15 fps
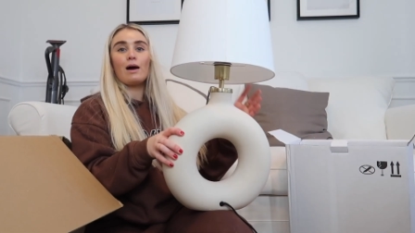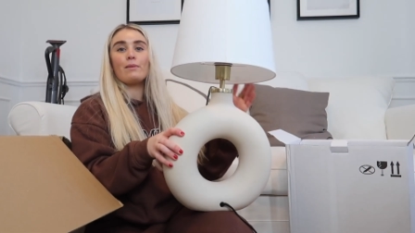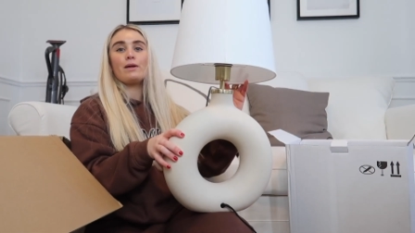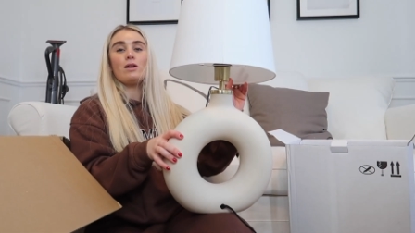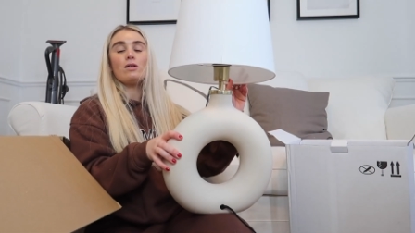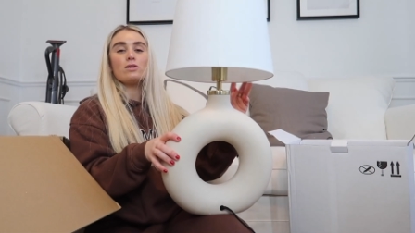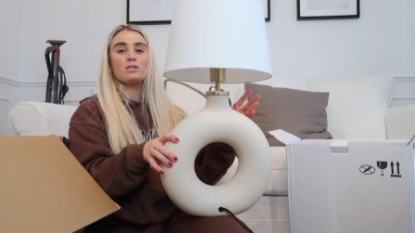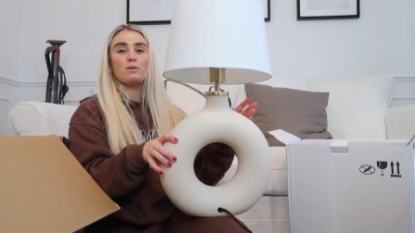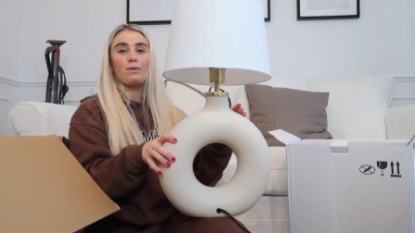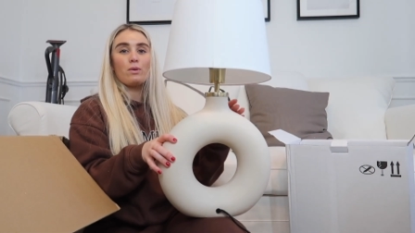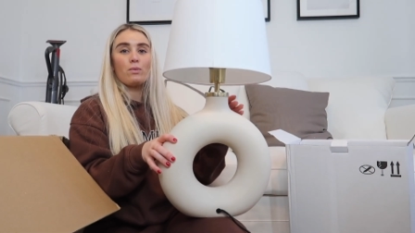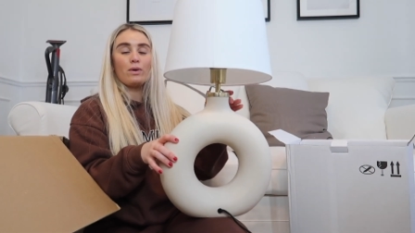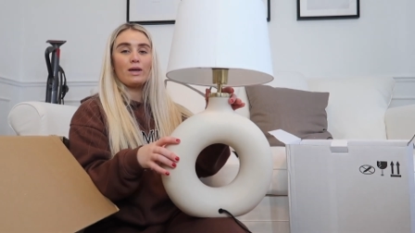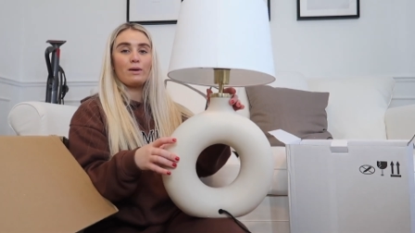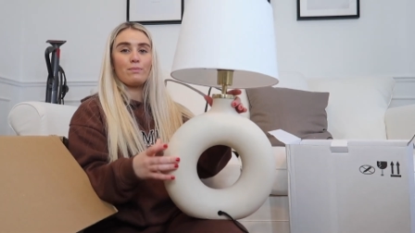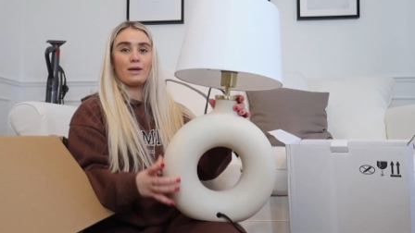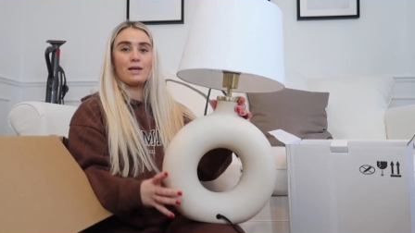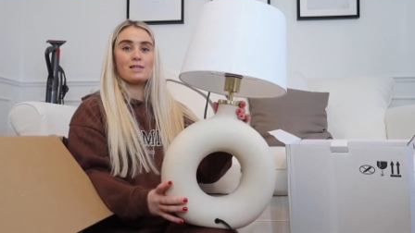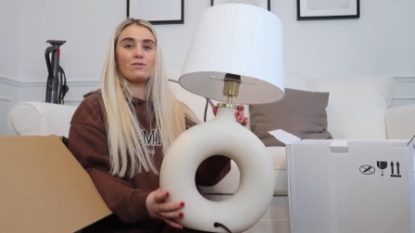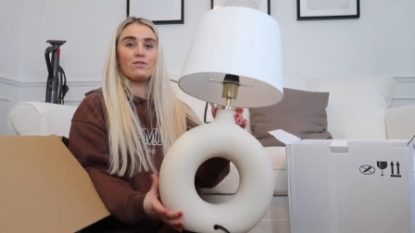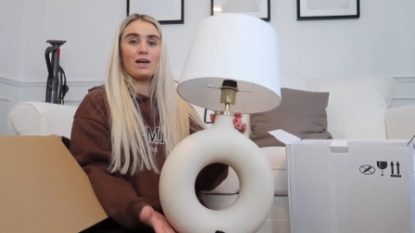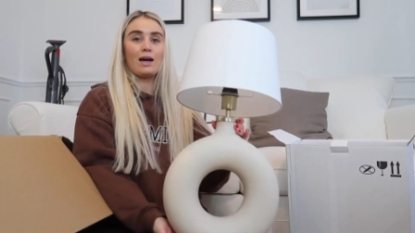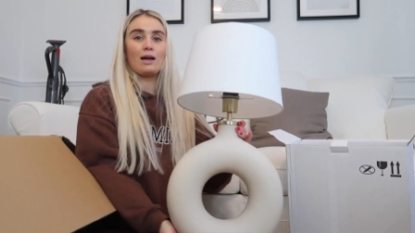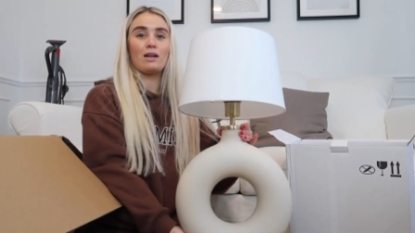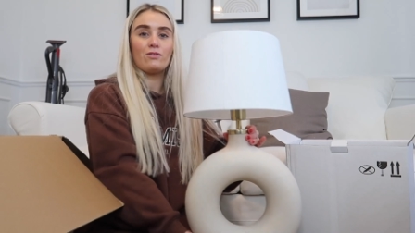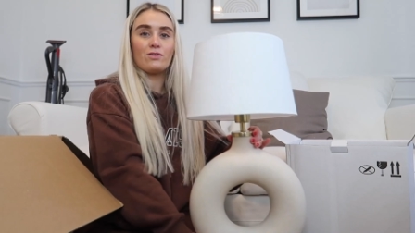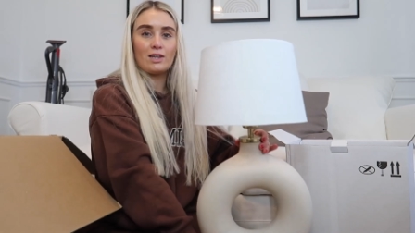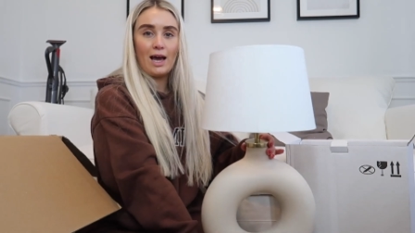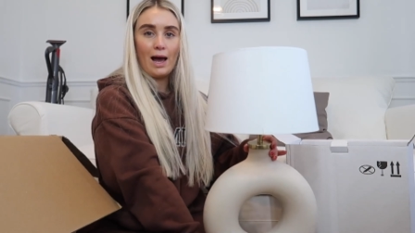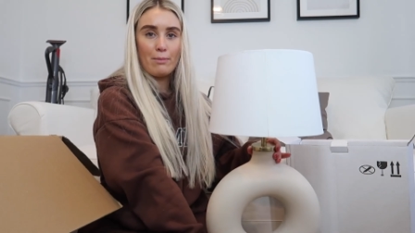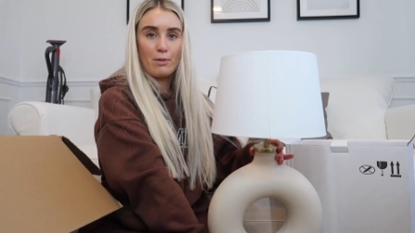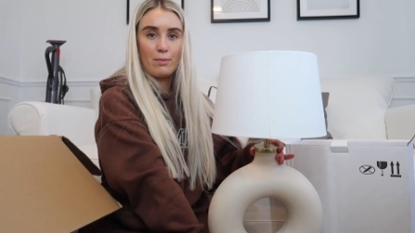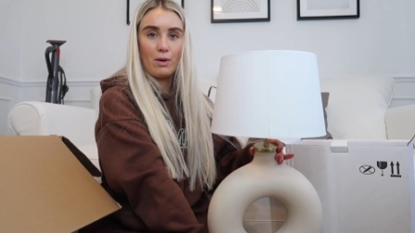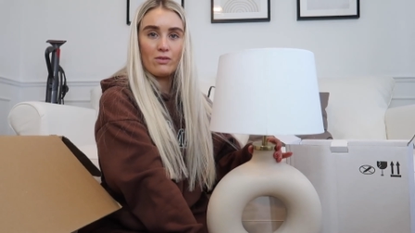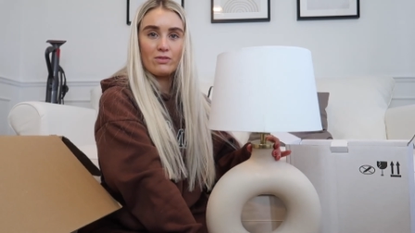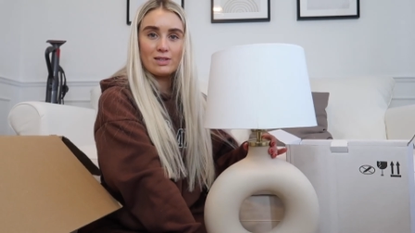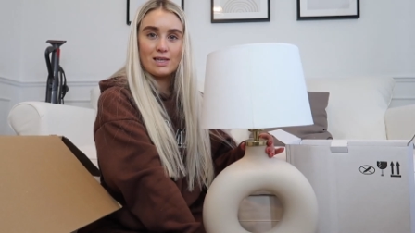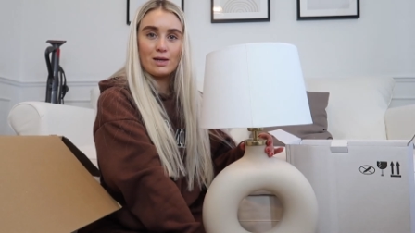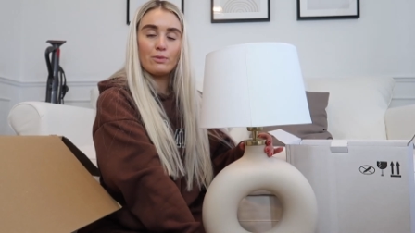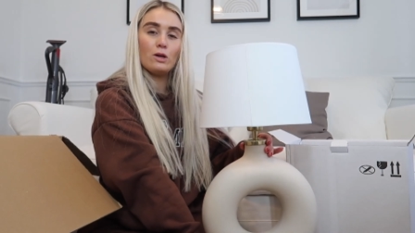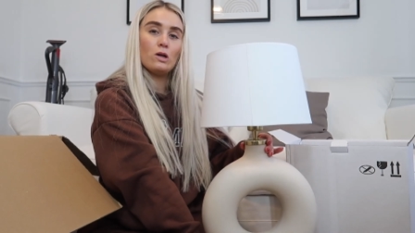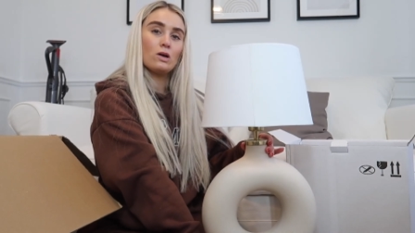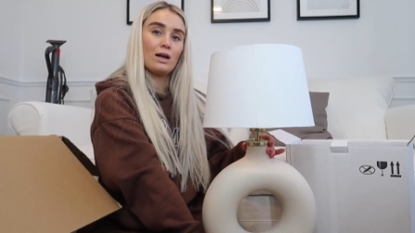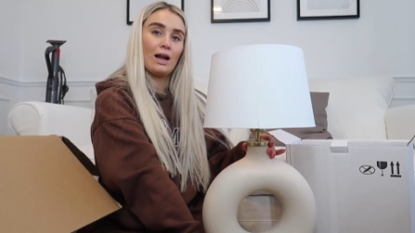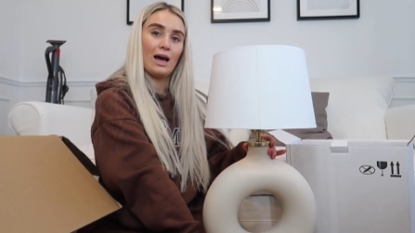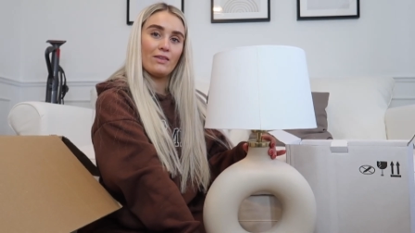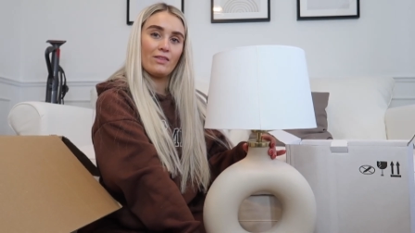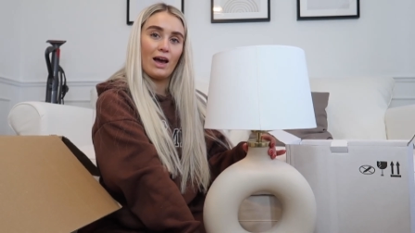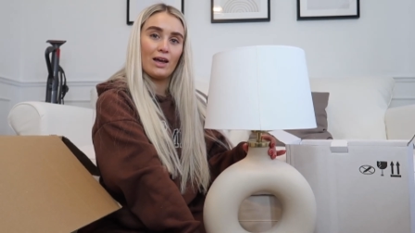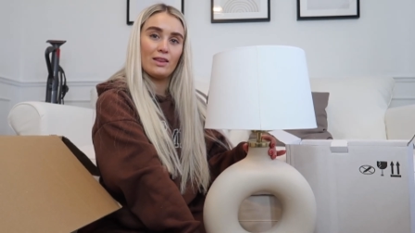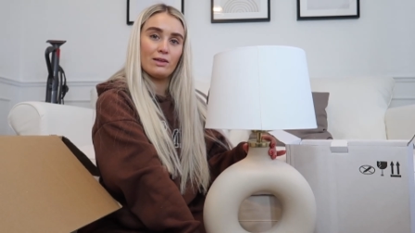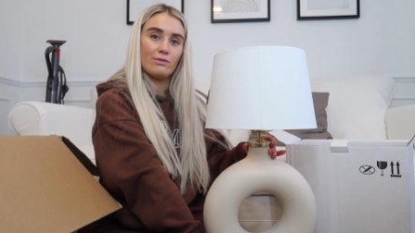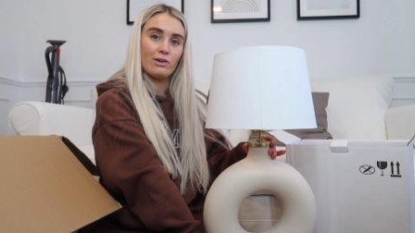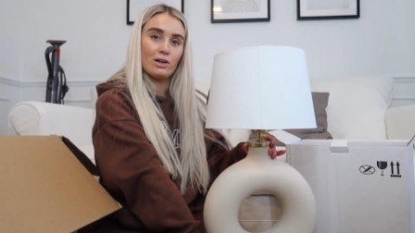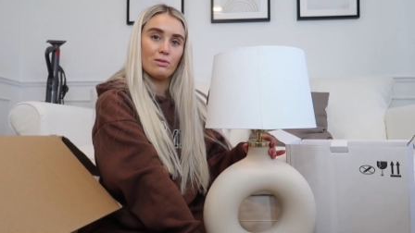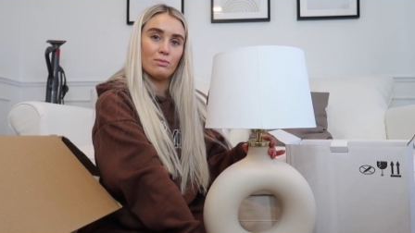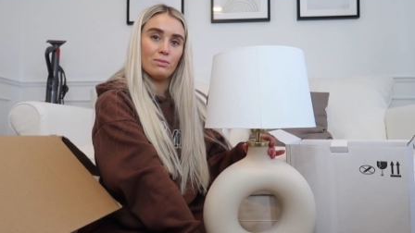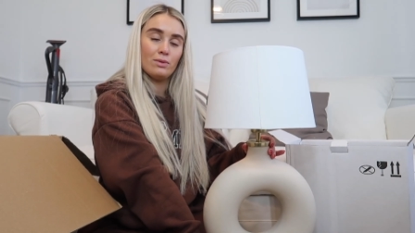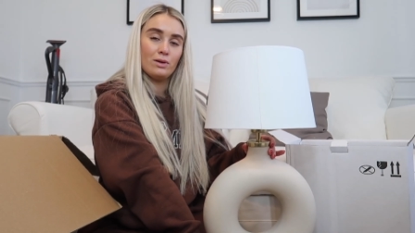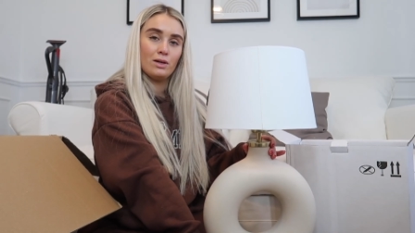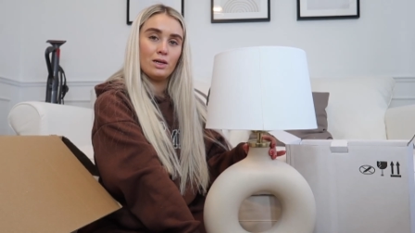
I mean, it looks a bit weird because of the angle of the camera, but obviously it will look like that in the room.